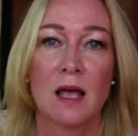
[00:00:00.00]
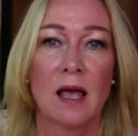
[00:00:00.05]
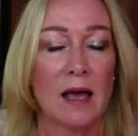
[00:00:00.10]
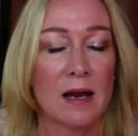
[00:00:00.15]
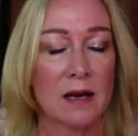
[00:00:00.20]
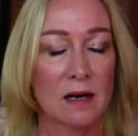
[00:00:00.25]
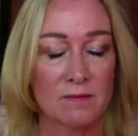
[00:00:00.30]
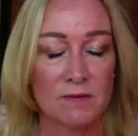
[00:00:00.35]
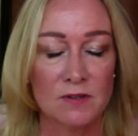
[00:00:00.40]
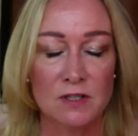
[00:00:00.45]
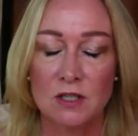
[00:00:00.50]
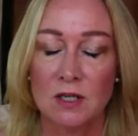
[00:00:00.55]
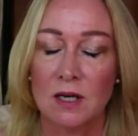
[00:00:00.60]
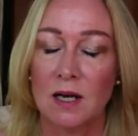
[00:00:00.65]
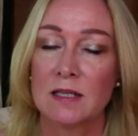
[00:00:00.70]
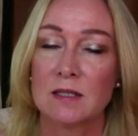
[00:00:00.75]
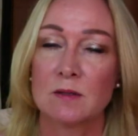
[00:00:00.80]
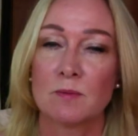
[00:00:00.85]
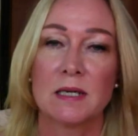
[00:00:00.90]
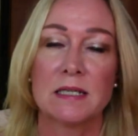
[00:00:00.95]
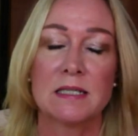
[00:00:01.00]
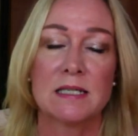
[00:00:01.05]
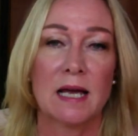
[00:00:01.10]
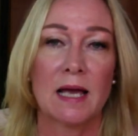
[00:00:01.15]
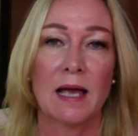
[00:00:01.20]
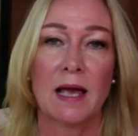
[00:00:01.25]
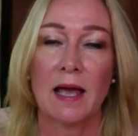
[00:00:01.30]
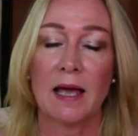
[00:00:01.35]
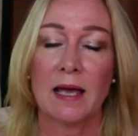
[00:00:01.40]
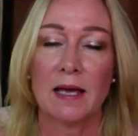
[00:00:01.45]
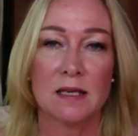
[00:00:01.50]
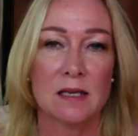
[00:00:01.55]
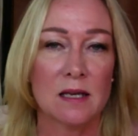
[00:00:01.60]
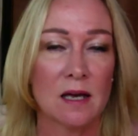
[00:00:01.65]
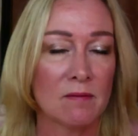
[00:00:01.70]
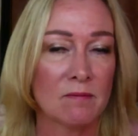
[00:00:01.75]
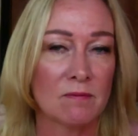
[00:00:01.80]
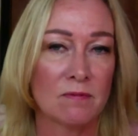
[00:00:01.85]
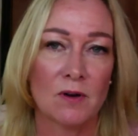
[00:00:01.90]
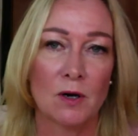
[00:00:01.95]
and I visualize my day ahead
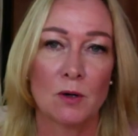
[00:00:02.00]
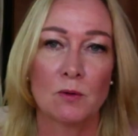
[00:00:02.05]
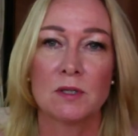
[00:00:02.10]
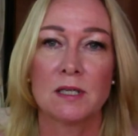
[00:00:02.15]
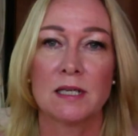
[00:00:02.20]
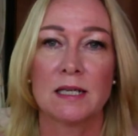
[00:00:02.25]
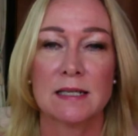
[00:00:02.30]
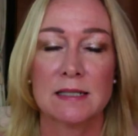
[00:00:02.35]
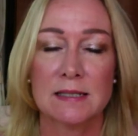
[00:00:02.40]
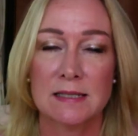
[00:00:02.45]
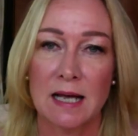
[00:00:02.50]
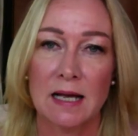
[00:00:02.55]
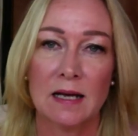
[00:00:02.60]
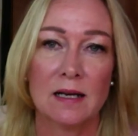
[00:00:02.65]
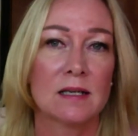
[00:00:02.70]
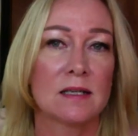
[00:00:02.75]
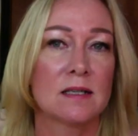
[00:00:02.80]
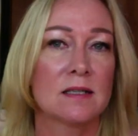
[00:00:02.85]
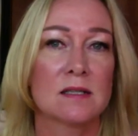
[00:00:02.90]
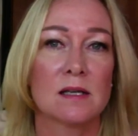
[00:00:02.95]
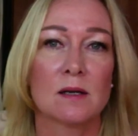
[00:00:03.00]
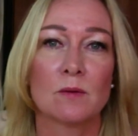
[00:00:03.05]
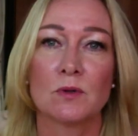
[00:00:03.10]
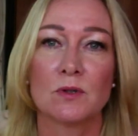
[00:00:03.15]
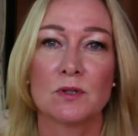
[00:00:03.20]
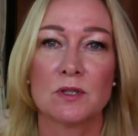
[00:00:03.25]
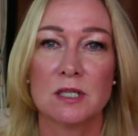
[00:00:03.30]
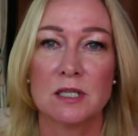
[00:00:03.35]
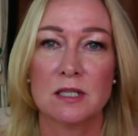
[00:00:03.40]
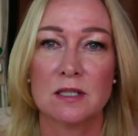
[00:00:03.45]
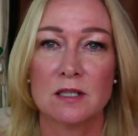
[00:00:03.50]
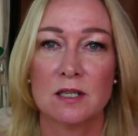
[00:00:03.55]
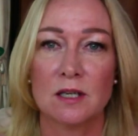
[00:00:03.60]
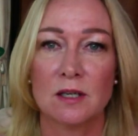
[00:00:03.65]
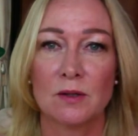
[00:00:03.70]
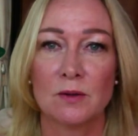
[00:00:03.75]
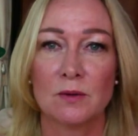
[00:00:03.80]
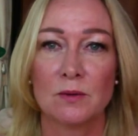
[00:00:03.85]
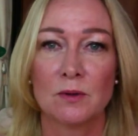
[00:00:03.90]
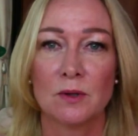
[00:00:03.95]
unfolding exactly as I want it
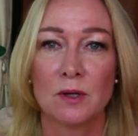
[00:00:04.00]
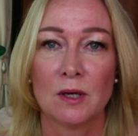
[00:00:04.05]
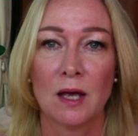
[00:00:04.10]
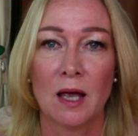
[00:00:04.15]
to,